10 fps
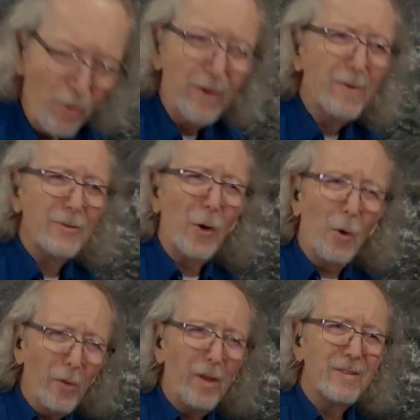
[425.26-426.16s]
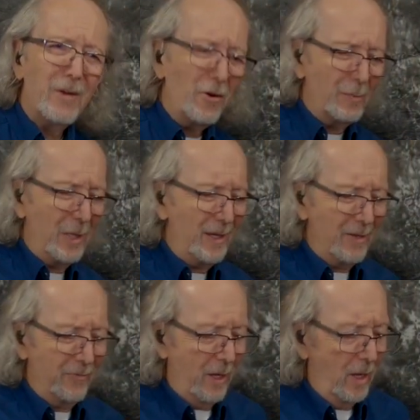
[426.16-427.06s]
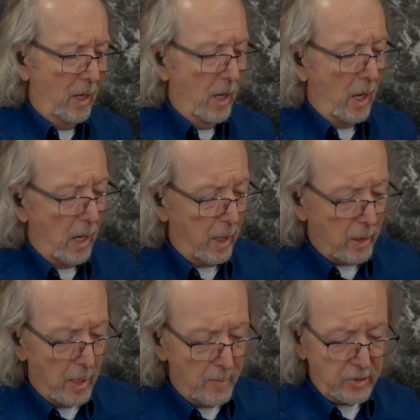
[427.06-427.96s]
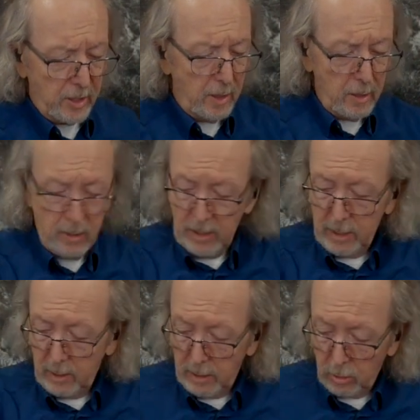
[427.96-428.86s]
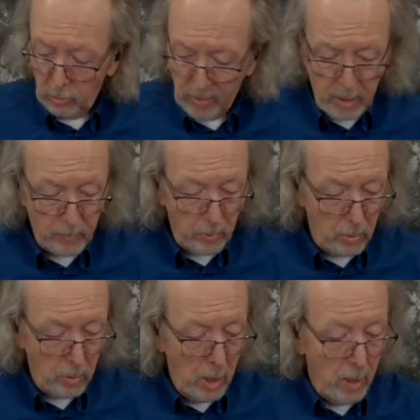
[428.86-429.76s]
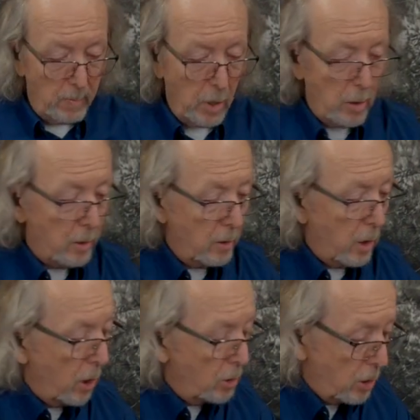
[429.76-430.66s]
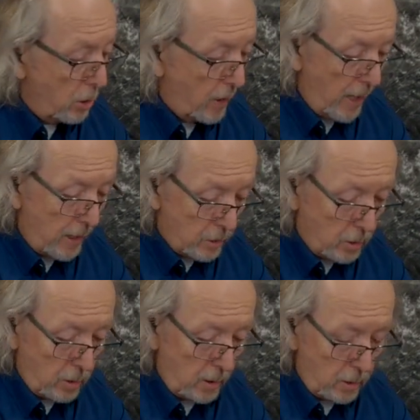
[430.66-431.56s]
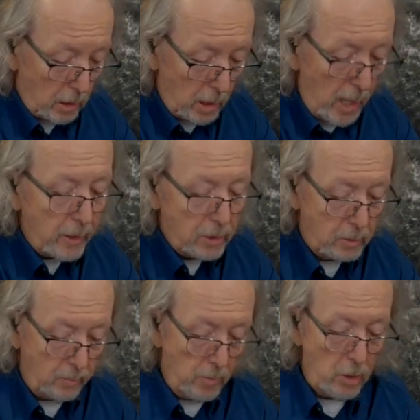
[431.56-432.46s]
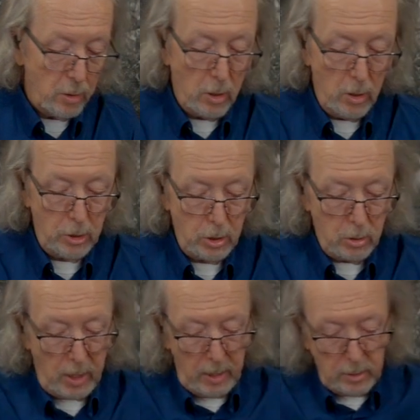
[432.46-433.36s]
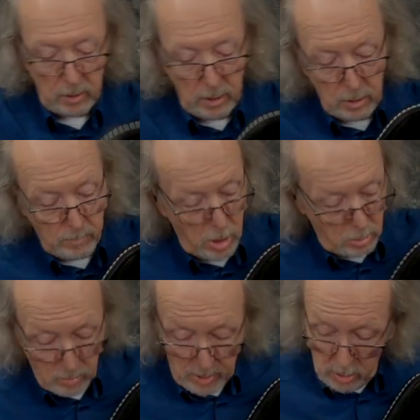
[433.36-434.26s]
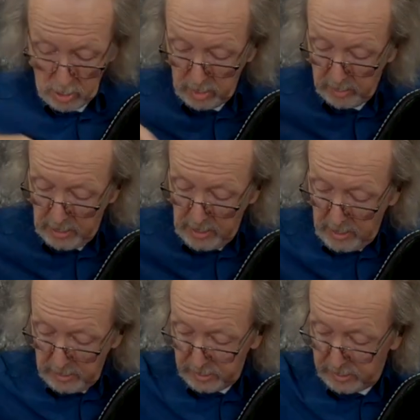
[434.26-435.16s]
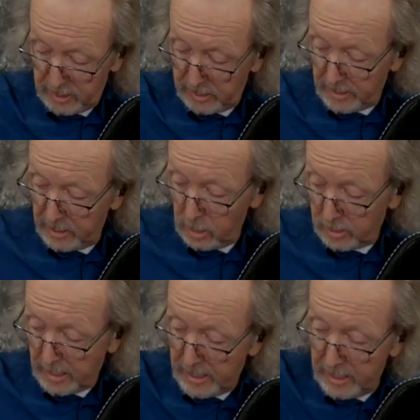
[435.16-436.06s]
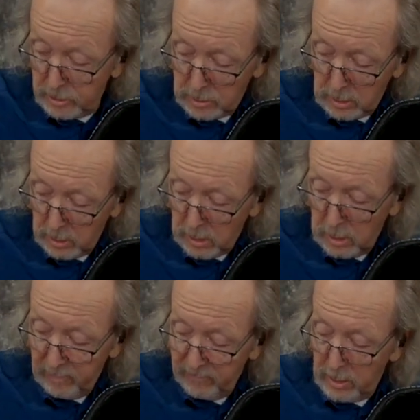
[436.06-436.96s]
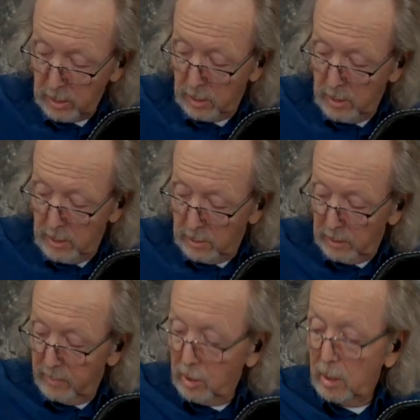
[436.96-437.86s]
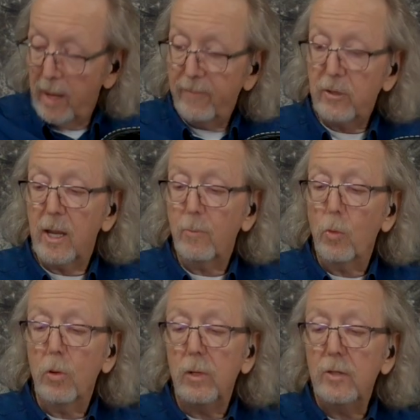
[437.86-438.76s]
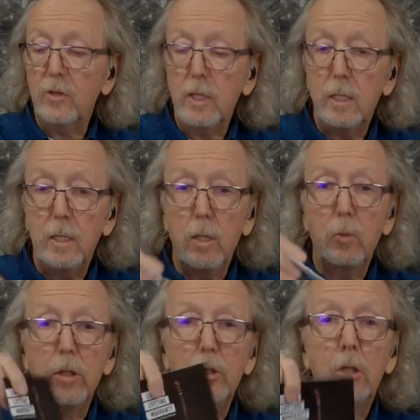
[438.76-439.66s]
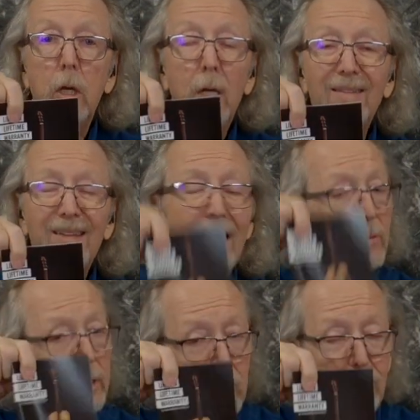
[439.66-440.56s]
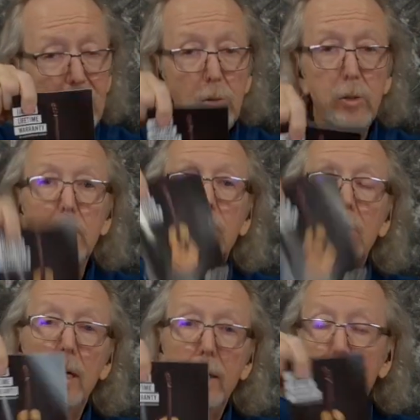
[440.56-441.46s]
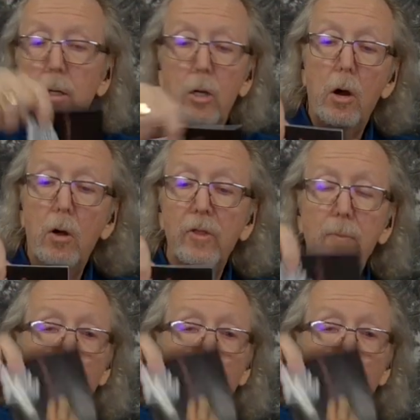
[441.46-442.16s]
years old. It's hard to believe uh, comes in the incredible Martin hardshell case, the deluxe Martin hardshell case. It says Martin right on it. It's a TKL case. Uh, we've got a limited lifetime warranty thing in here, which I don't think you'd be able to uh, call them